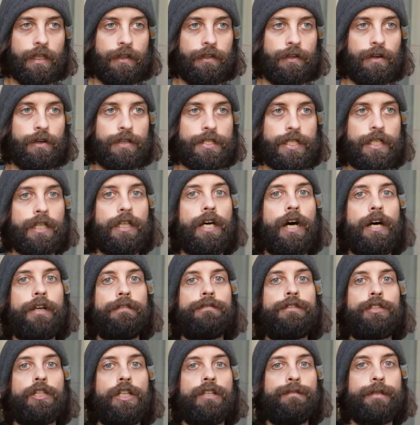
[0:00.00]
There is a lot
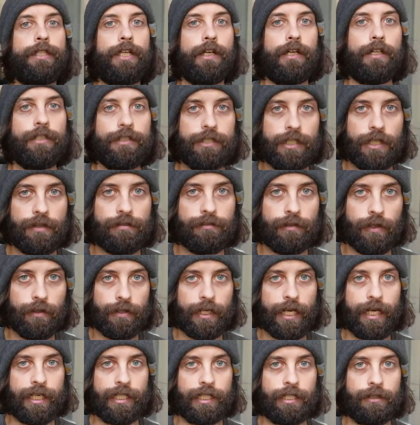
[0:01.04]
of terminology
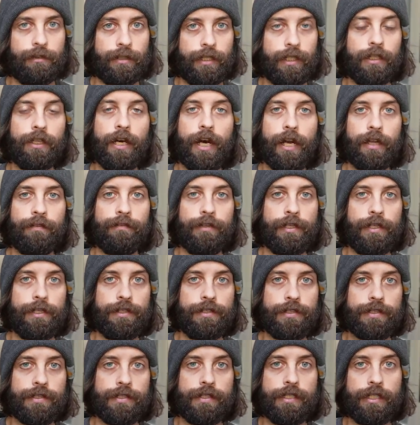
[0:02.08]
thrown at you, and a lot of it
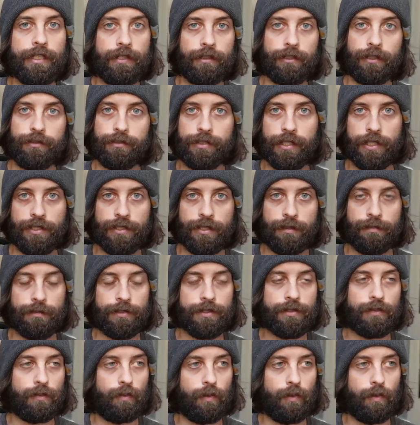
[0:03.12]
is neologisms,